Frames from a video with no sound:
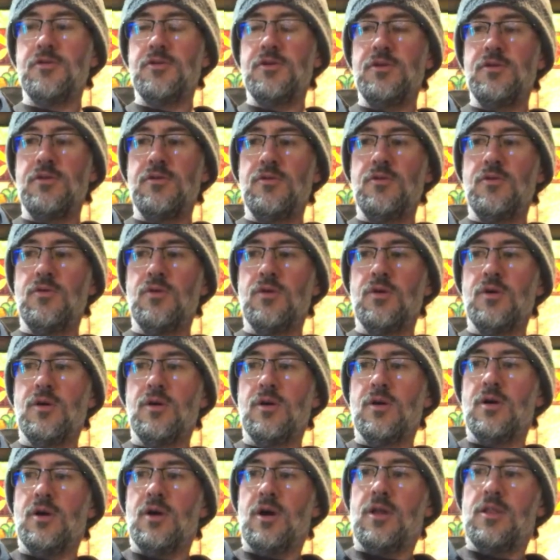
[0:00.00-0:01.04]
you
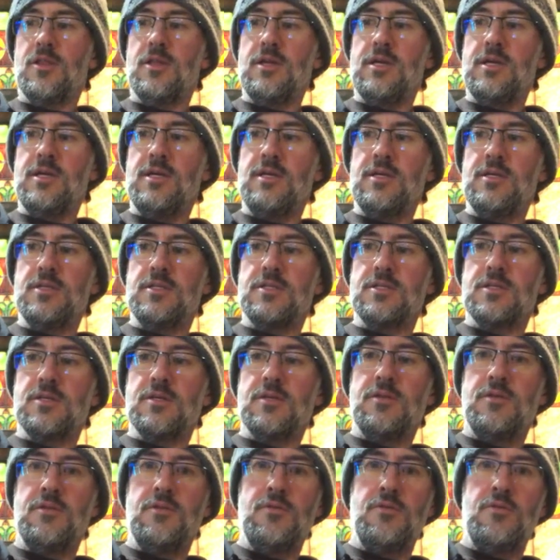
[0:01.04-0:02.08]
these
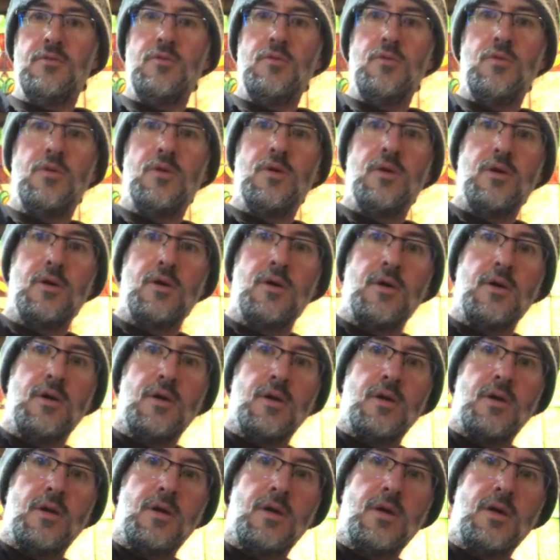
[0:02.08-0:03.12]
new
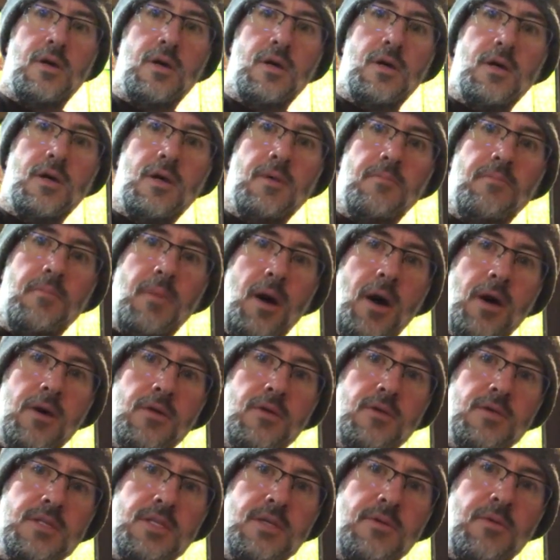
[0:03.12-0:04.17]

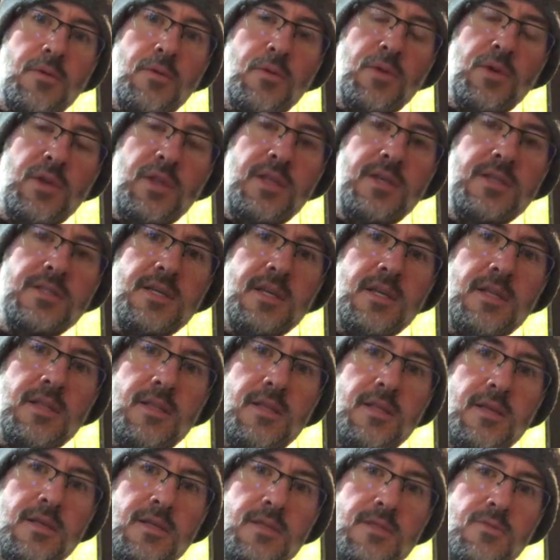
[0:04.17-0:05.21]
bottles that we're releasing
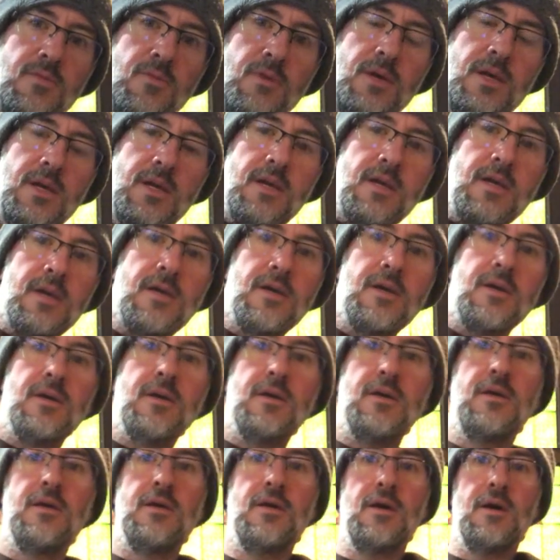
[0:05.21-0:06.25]
this week,
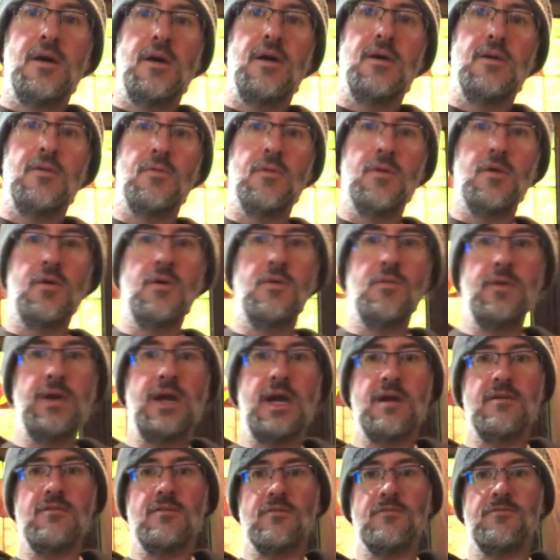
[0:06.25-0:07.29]
where we
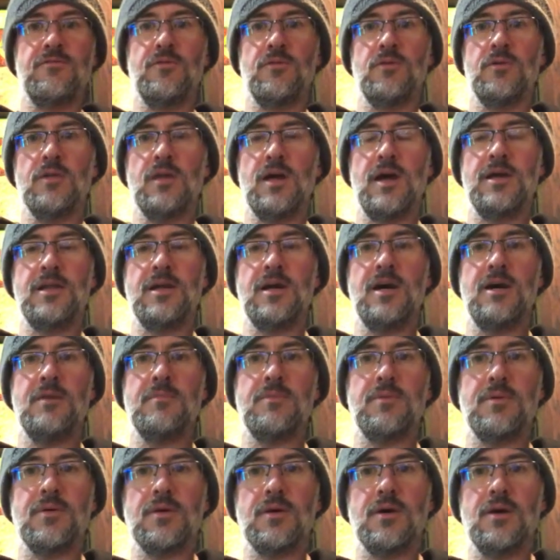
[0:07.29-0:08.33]
have our full lineup
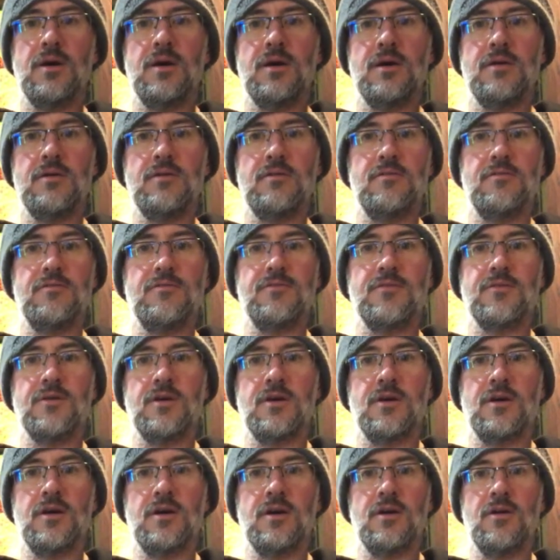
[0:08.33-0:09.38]
of
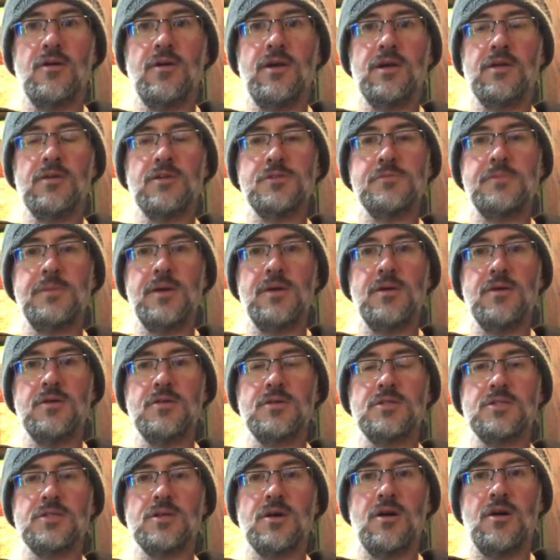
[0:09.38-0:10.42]
our English
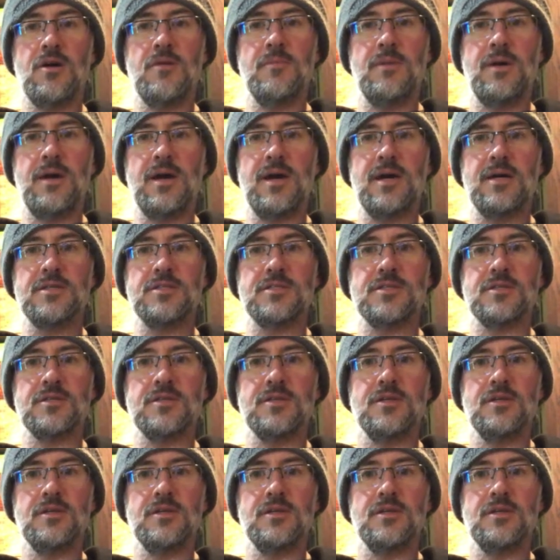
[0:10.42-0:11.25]
beers: Tall Mast,